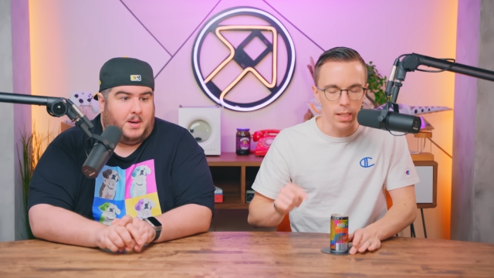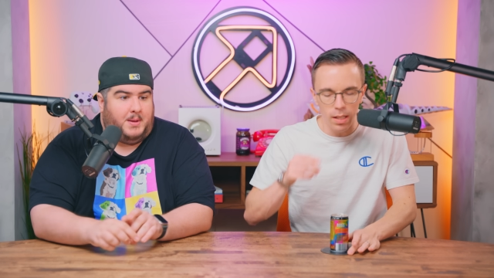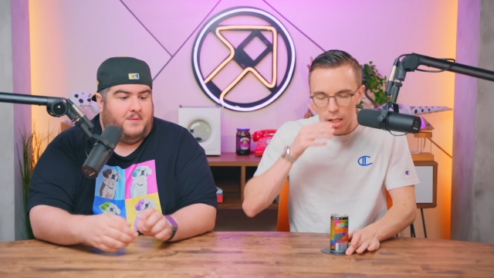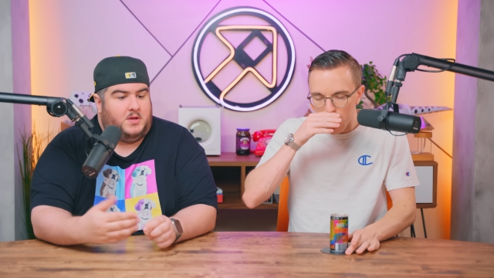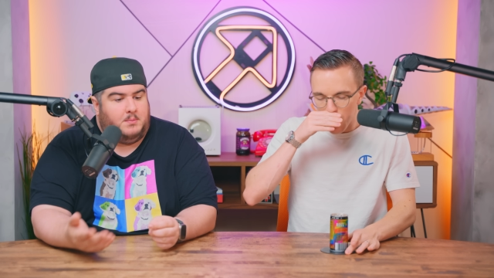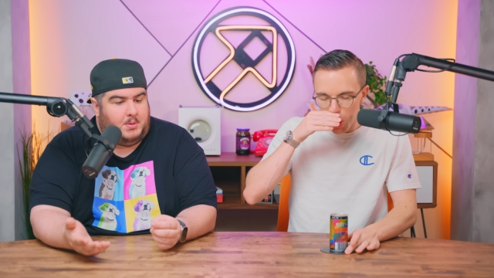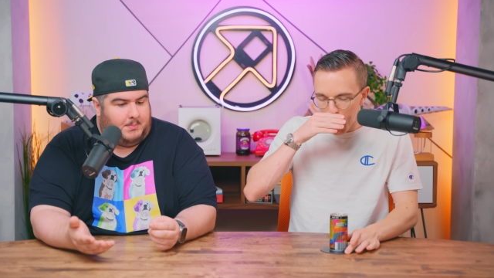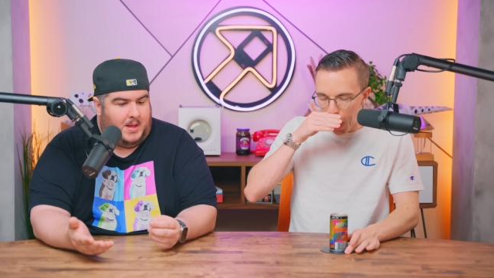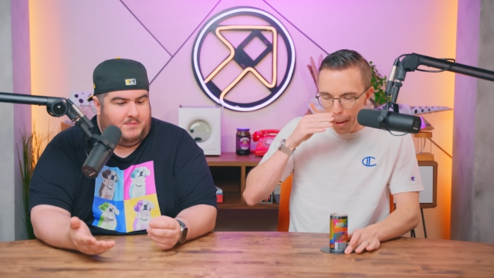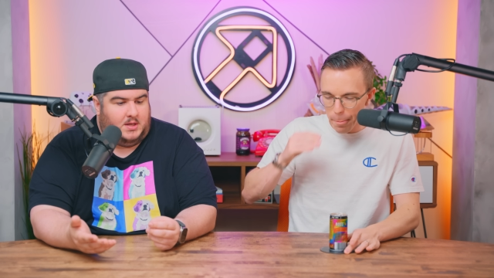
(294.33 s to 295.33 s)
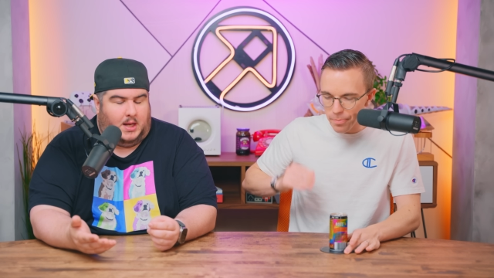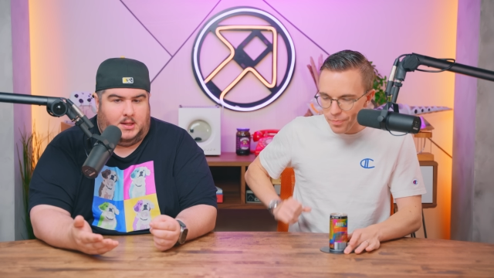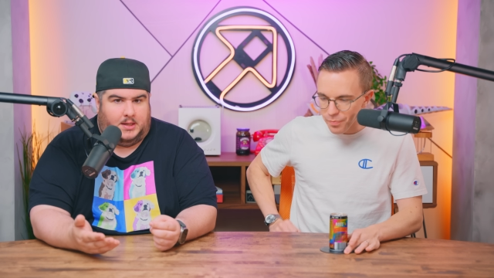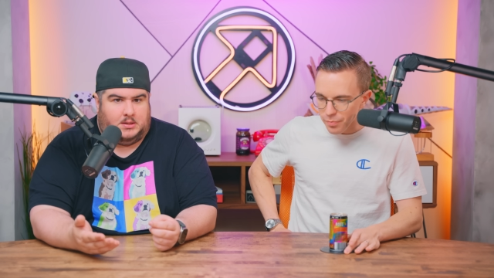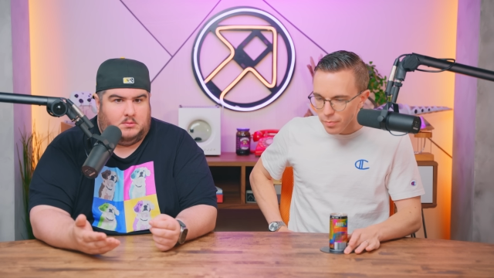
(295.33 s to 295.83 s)
Speaker 1: I'm having, but
Speaker 2: I'm having it on
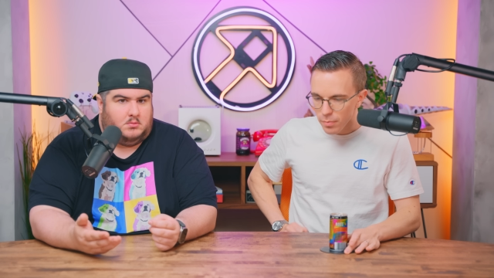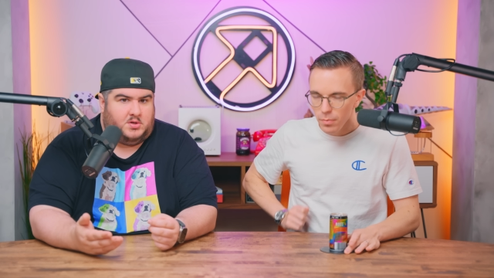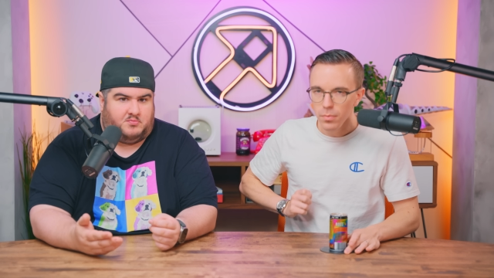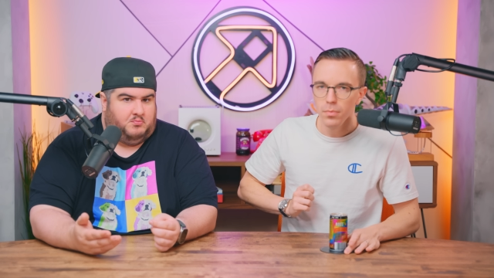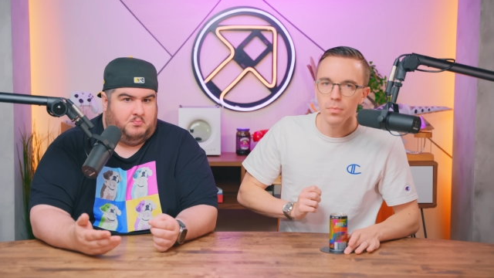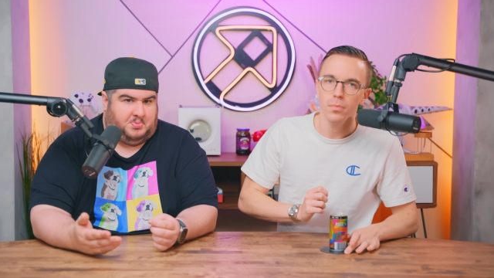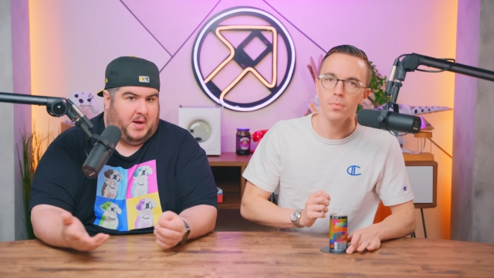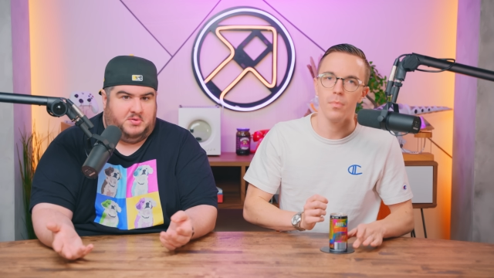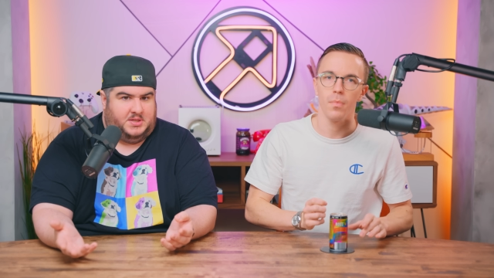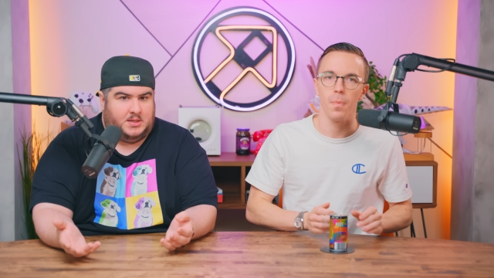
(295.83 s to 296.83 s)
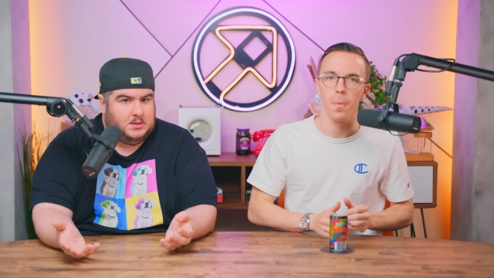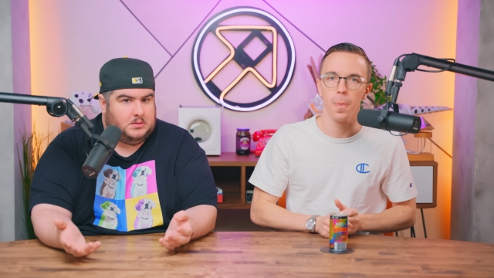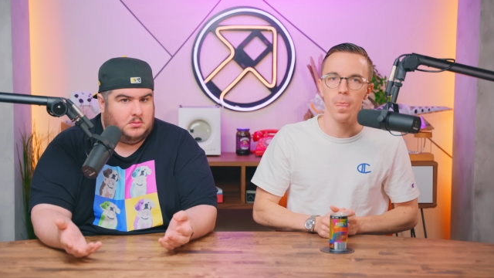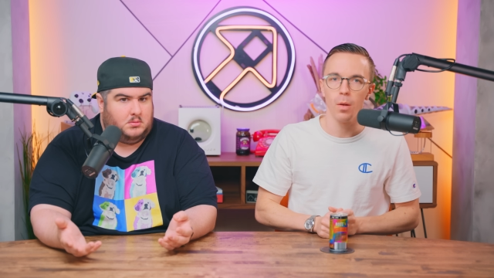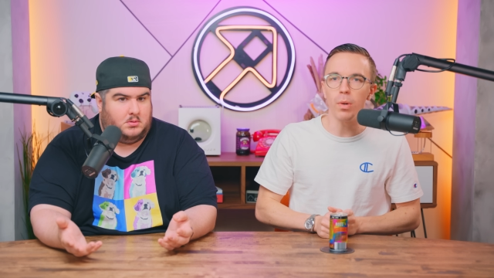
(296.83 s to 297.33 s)
like just browsing.
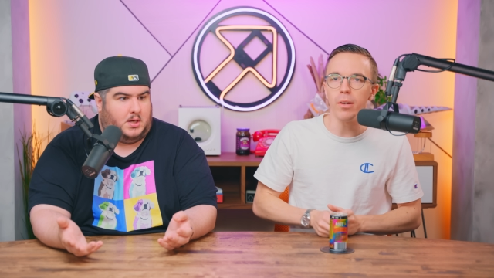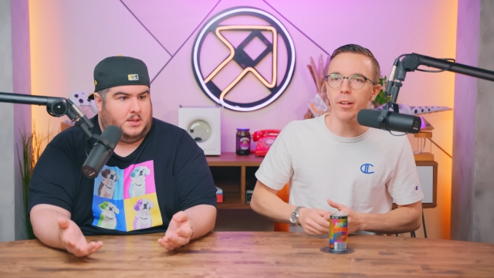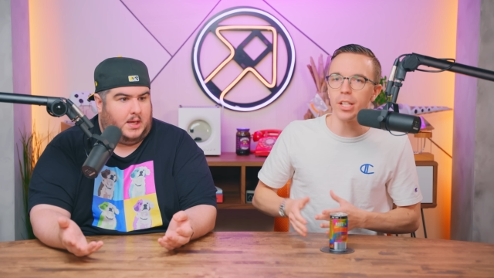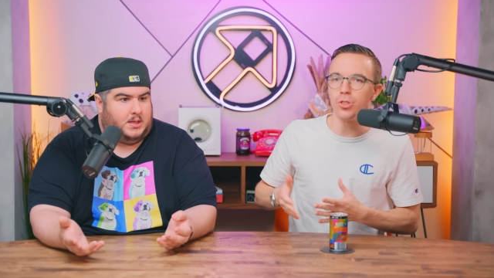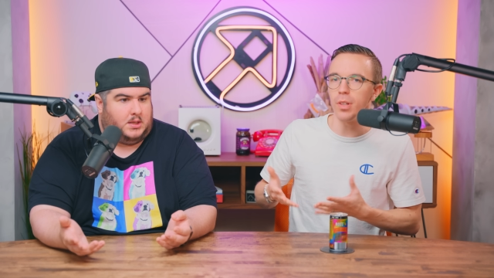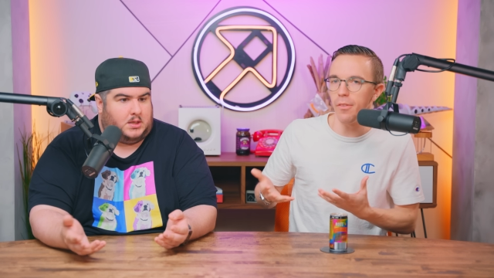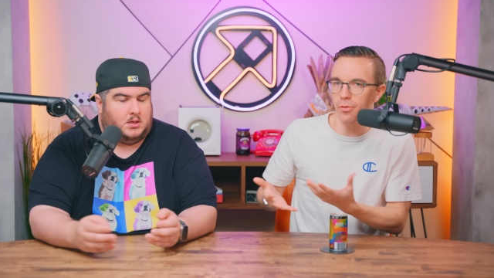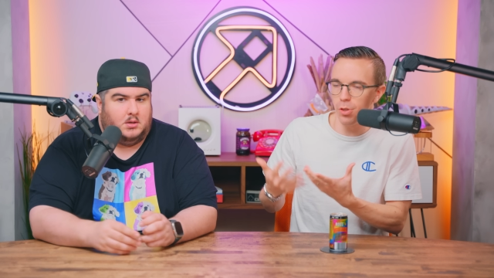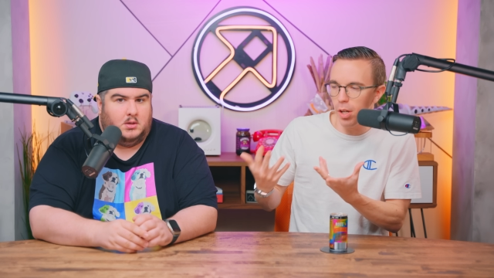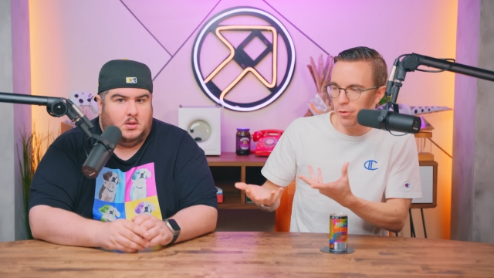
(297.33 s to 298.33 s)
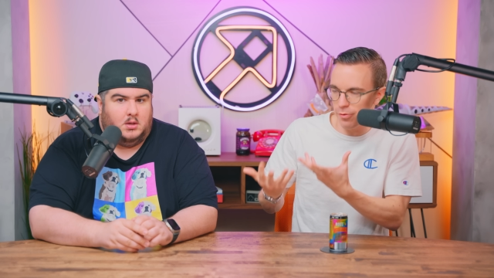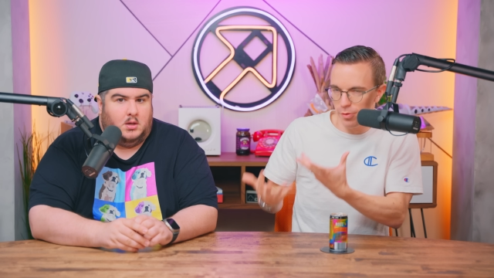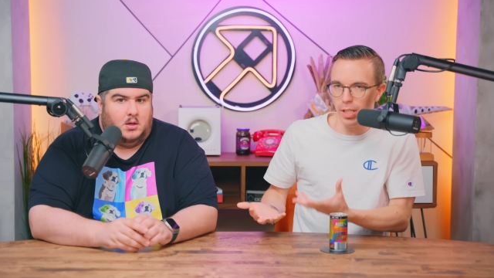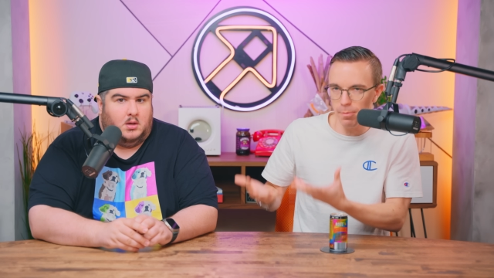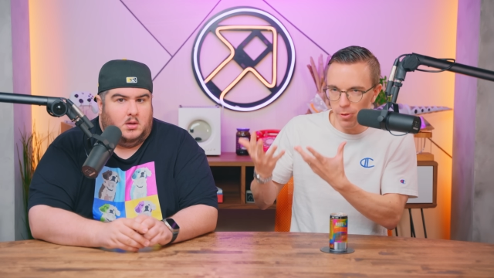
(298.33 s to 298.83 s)
Right, right, because you like, have you have
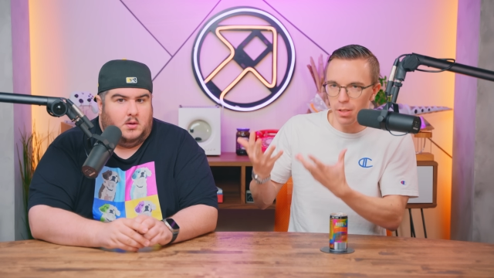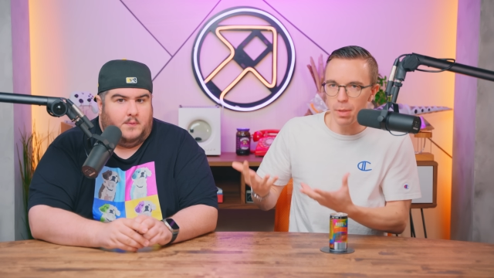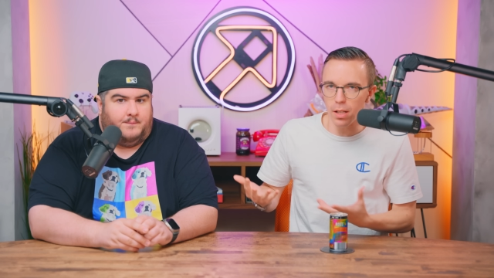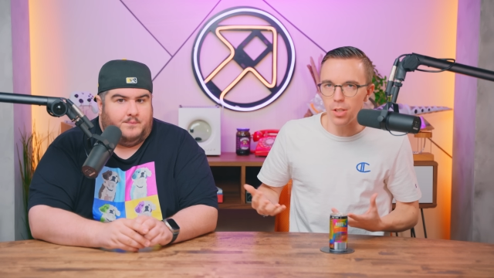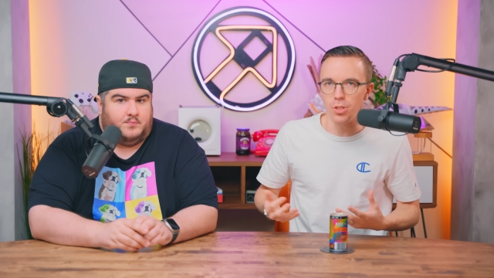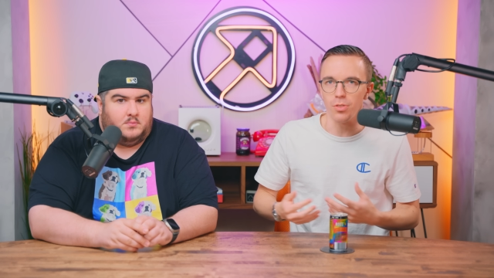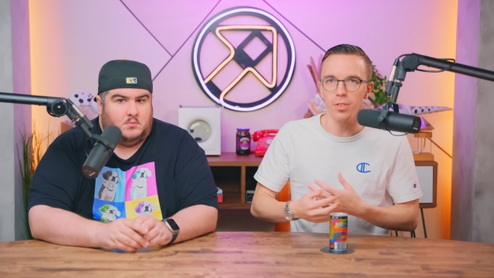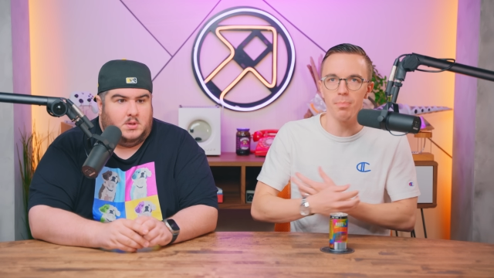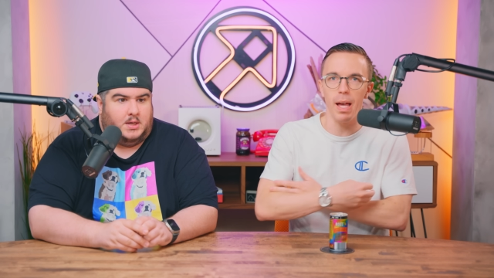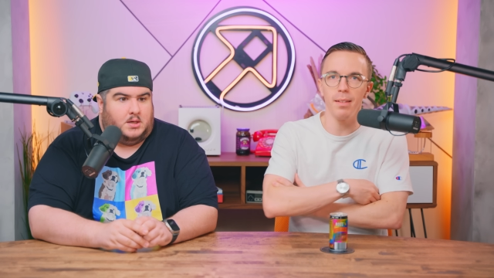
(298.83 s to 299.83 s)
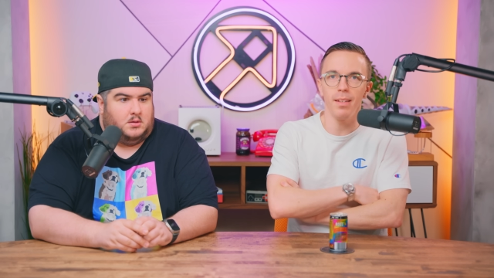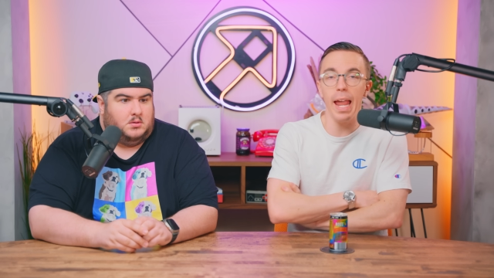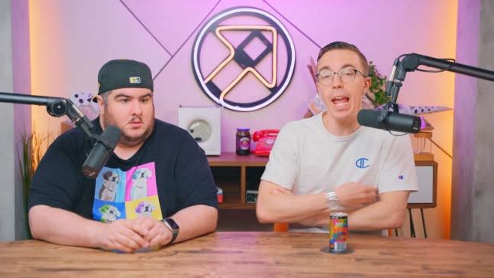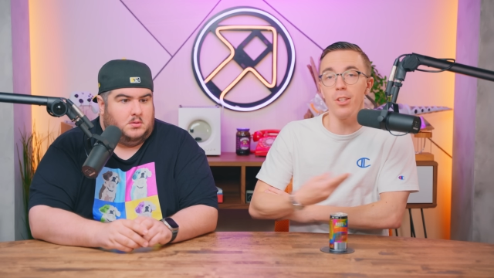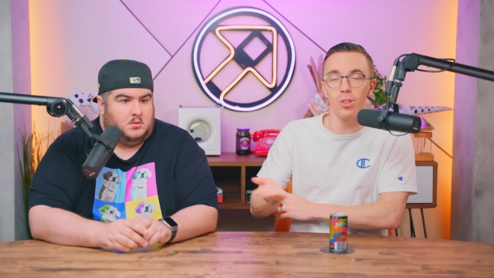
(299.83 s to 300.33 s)
deep fundamental issues. Yeah, right.
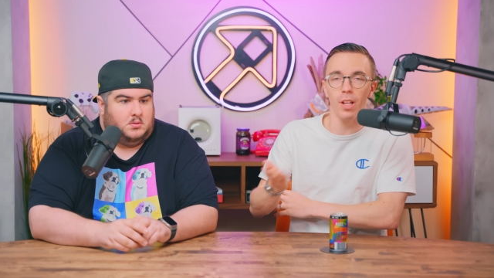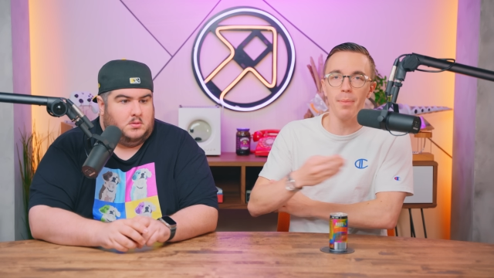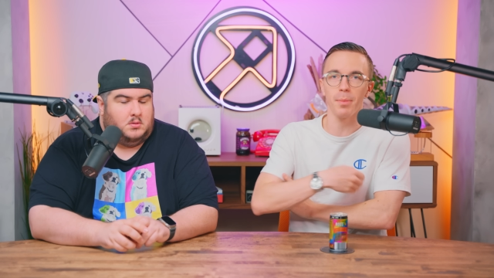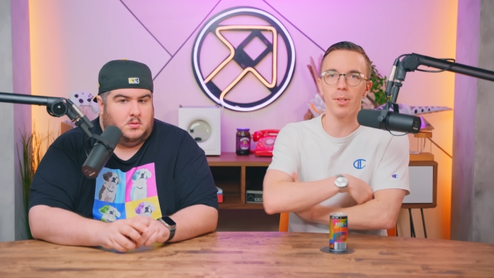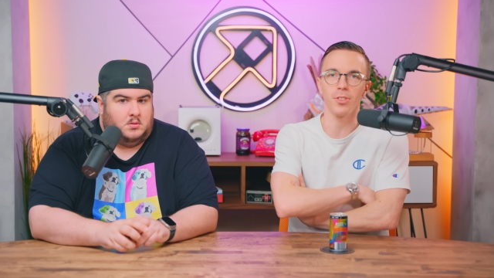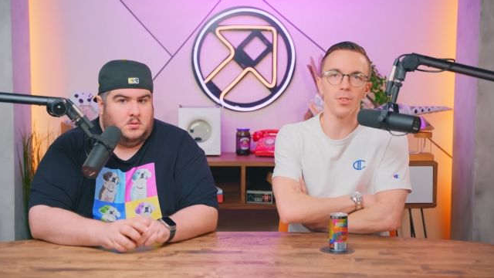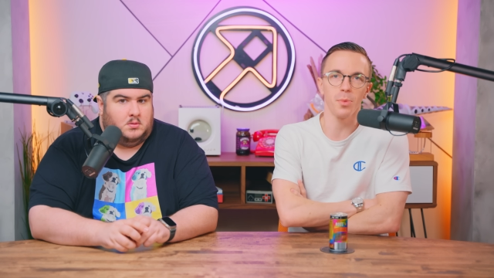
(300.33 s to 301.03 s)
and your laptop also doesn't